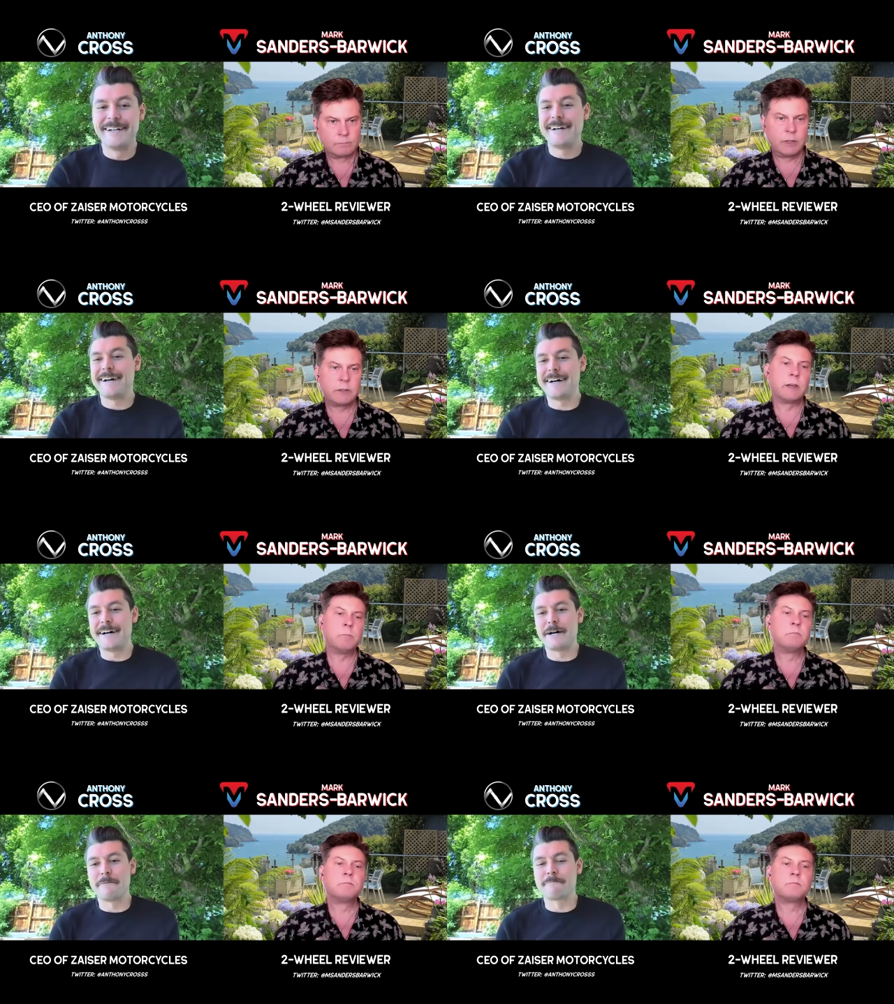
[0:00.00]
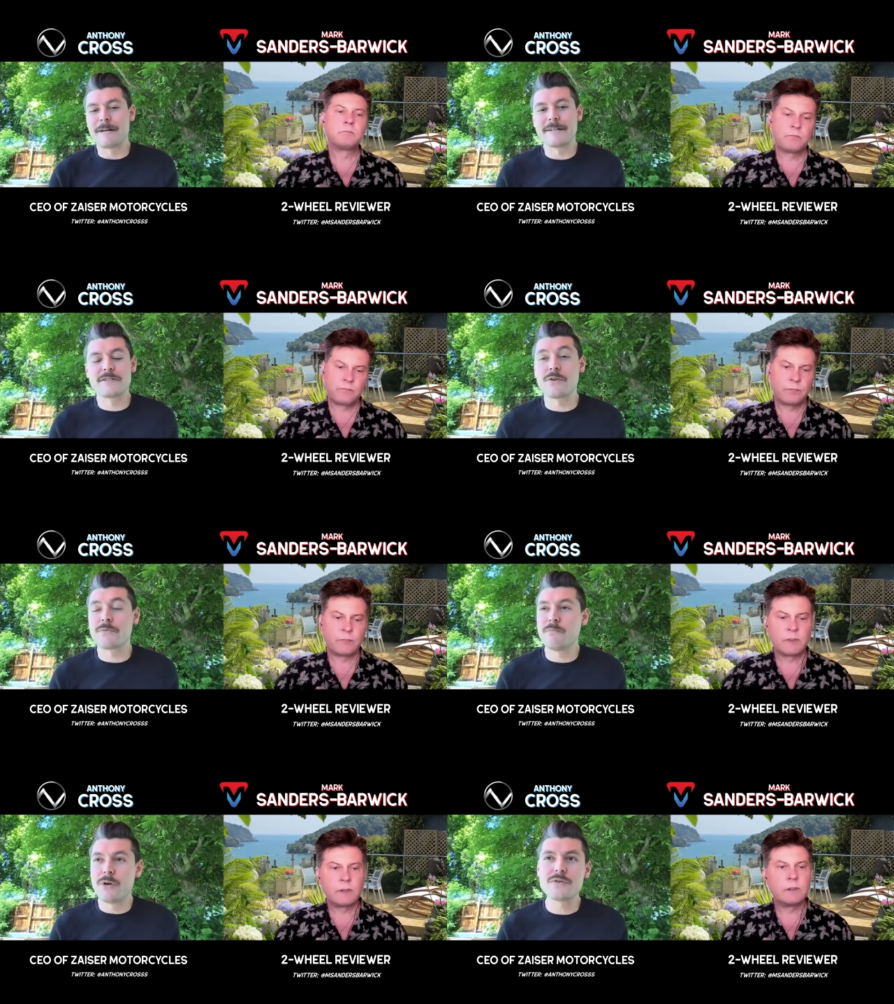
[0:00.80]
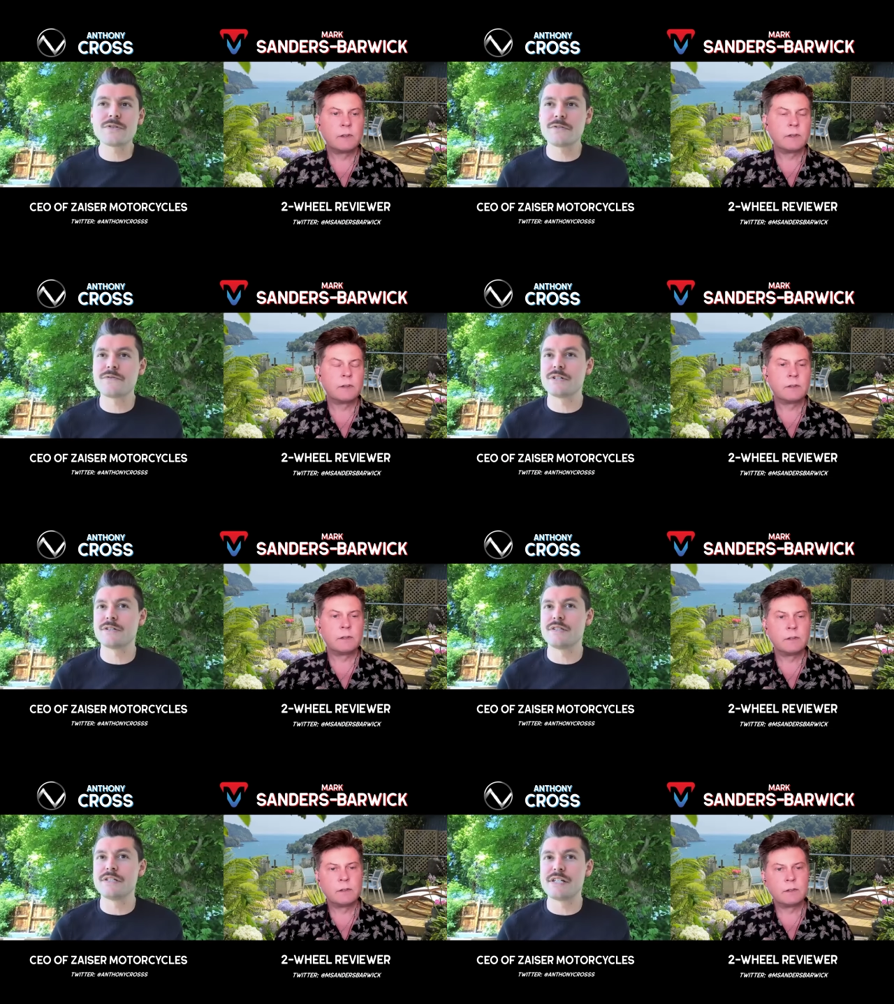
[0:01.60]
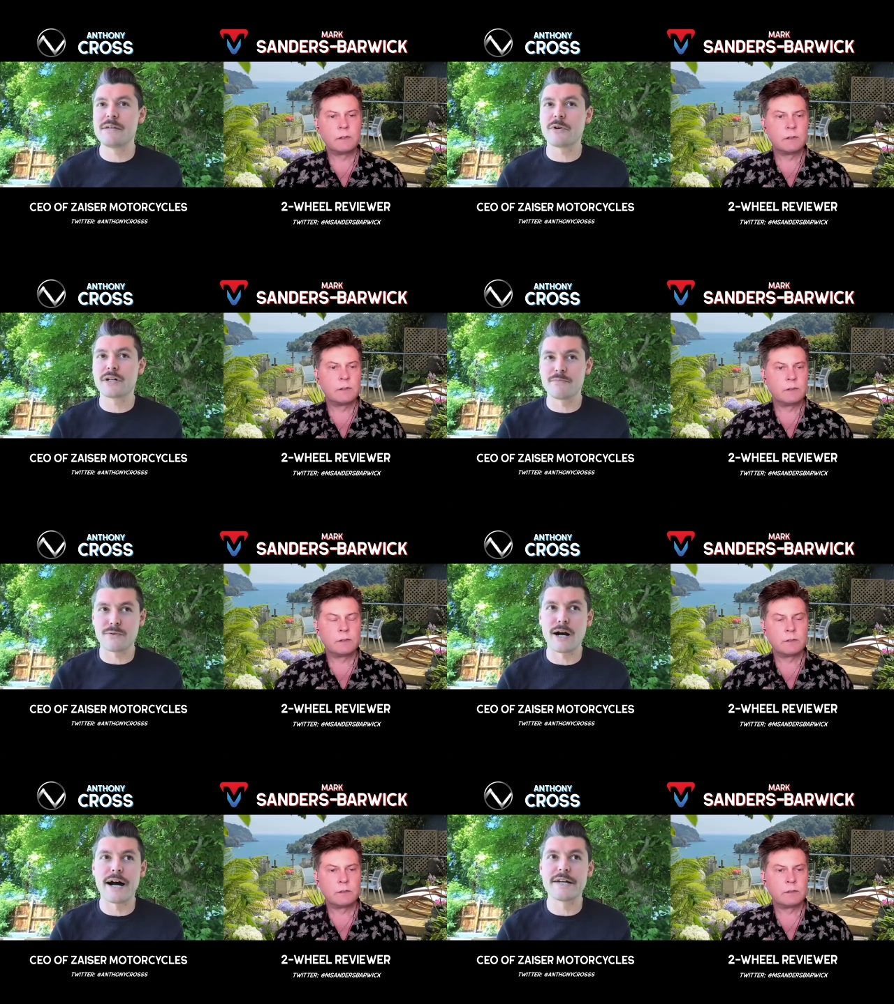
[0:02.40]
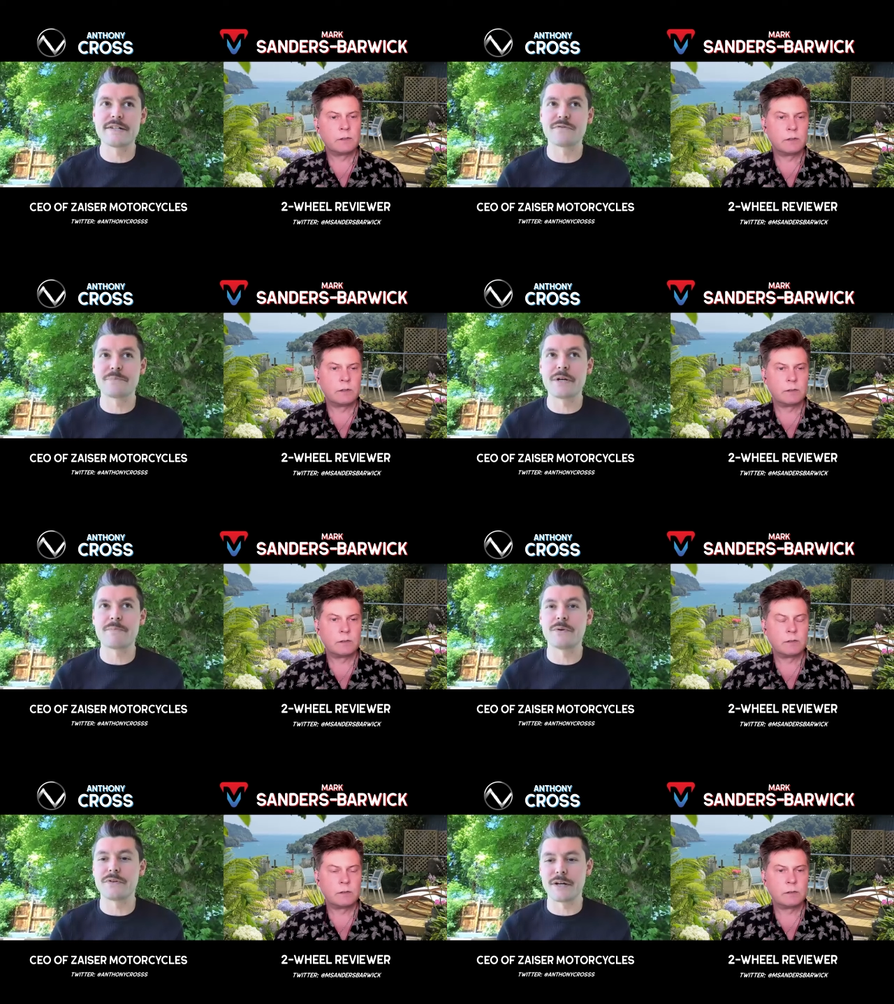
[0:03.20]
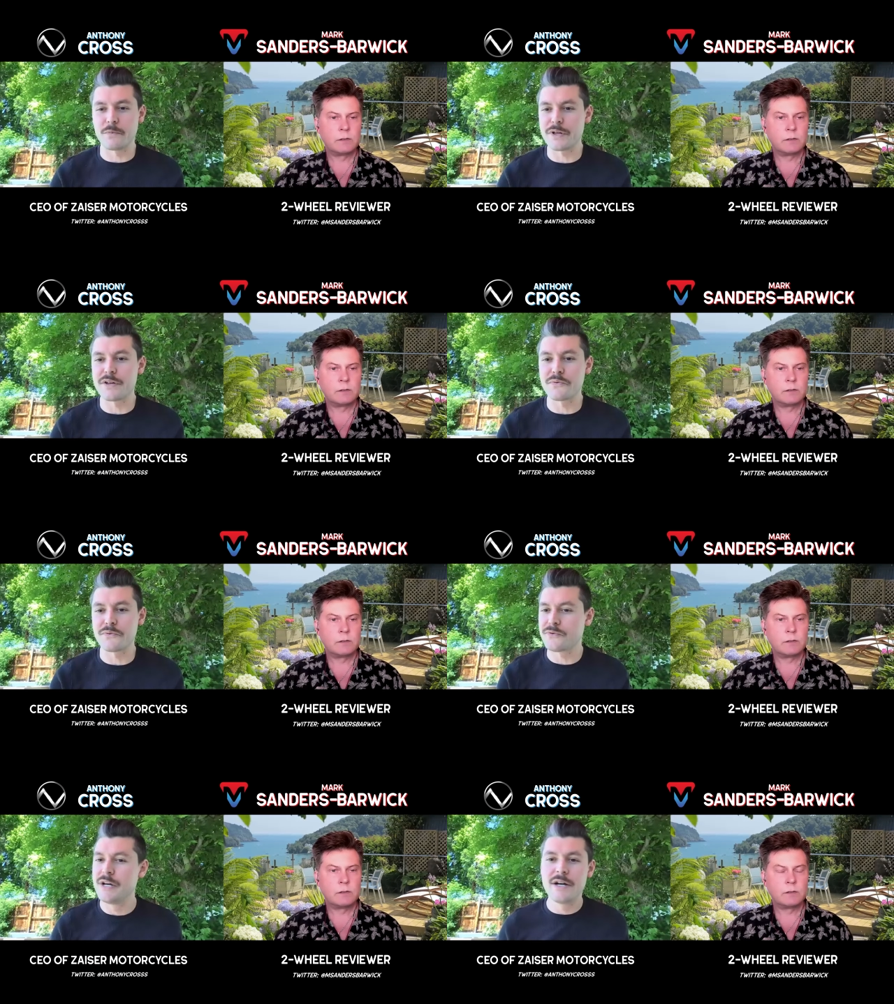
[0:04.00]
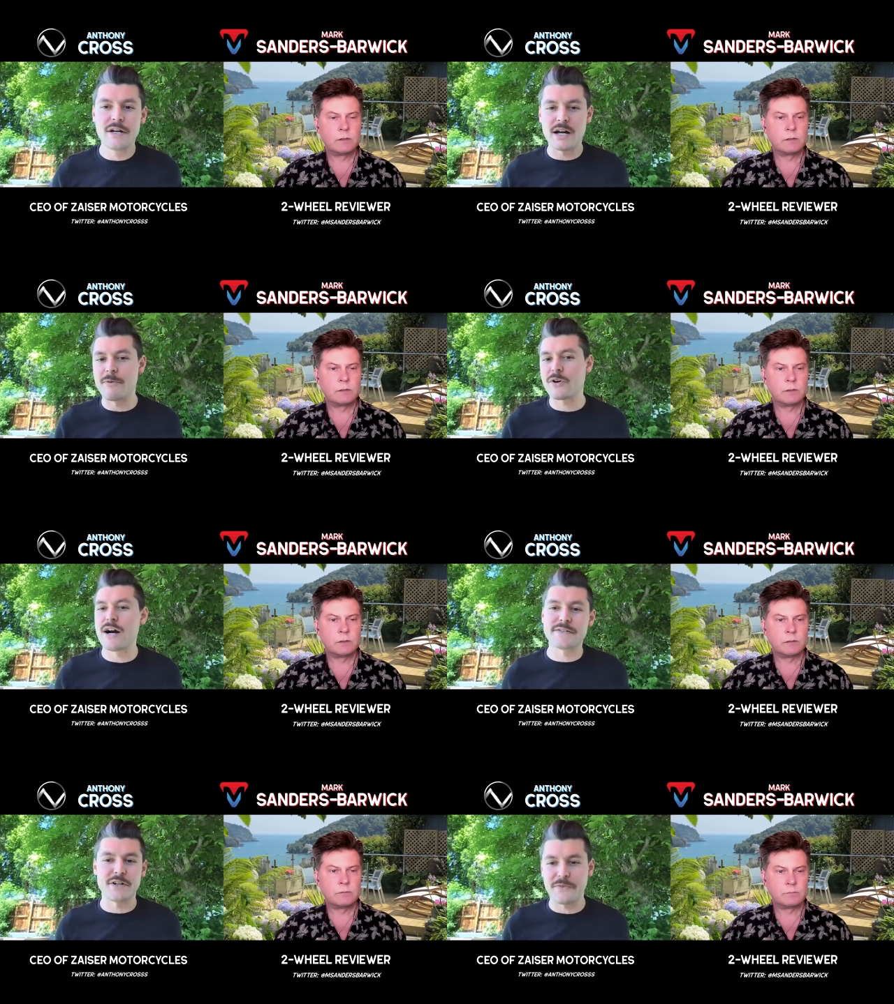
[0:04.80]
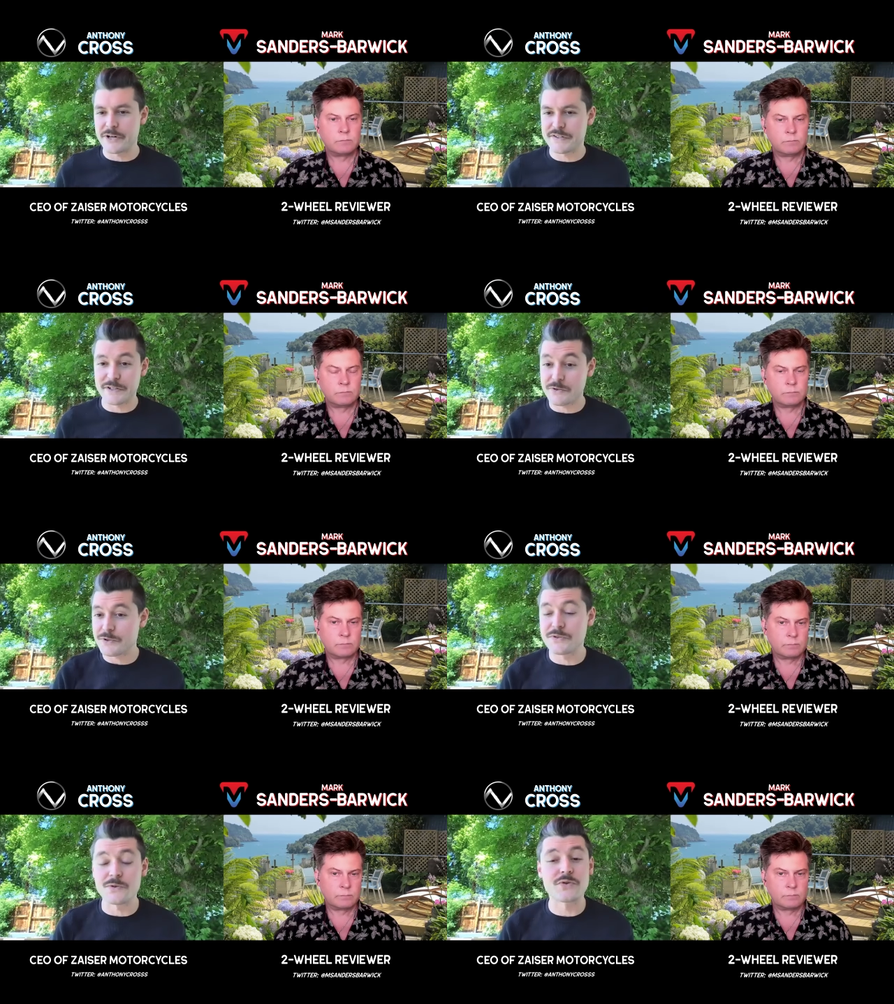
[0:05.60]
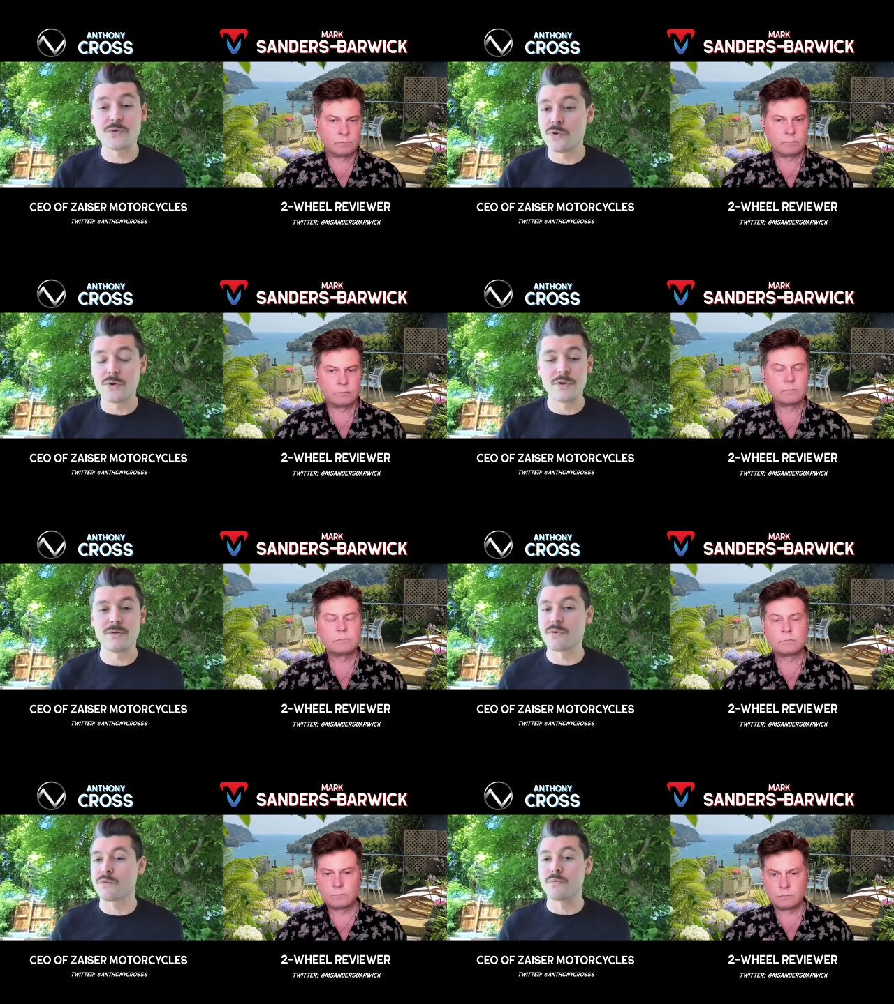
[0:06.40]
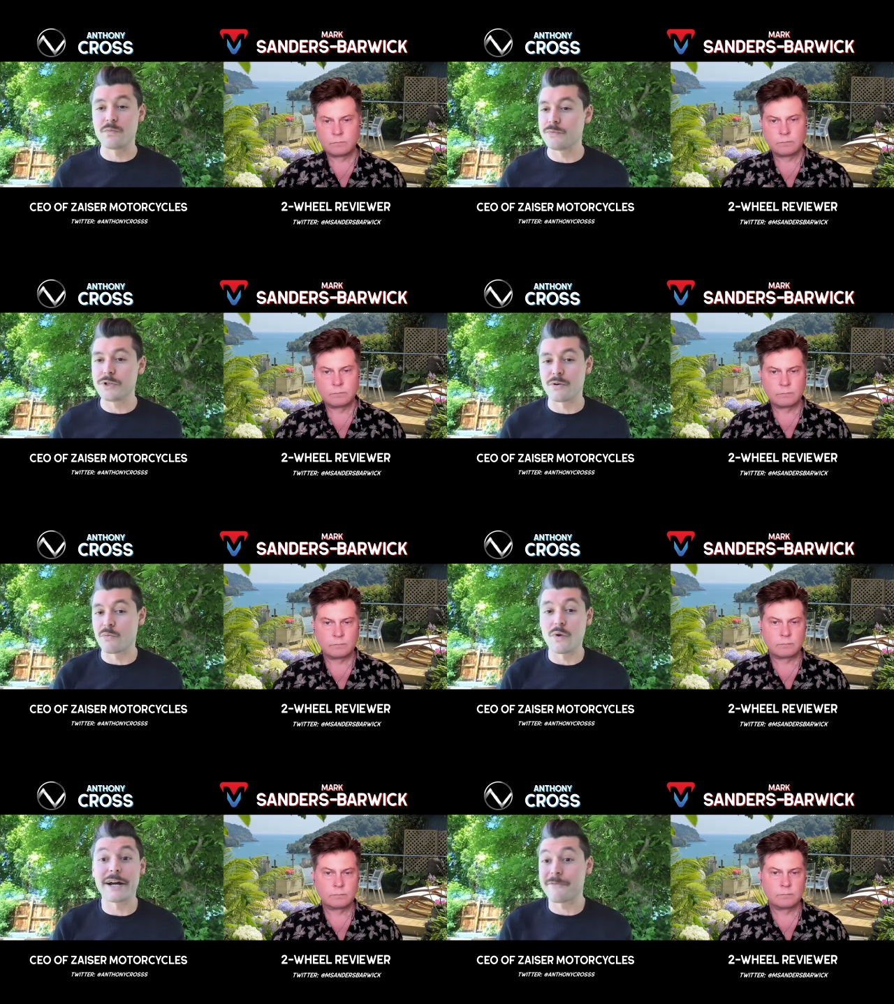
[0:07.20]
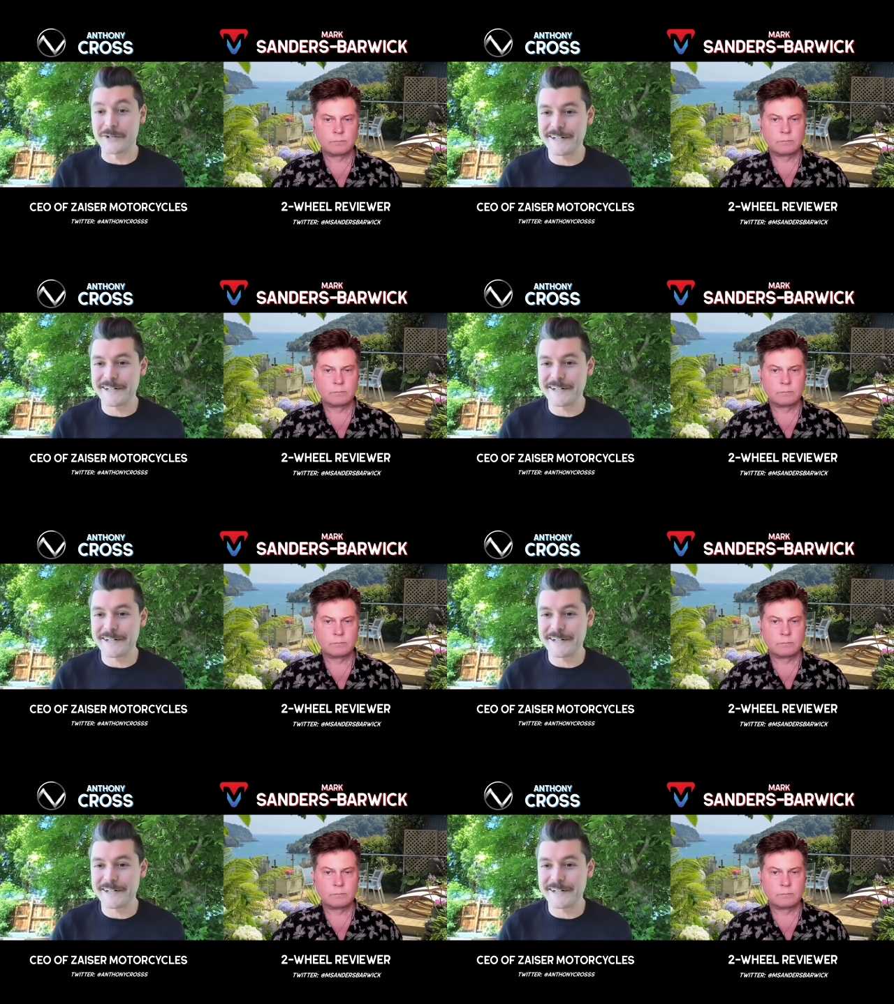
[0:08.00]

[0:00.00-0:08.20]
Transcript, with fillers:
Speaker 1: Okay. Uh, and so most of the the team are comprised of people that we've come across in our various industries or school or you know whatever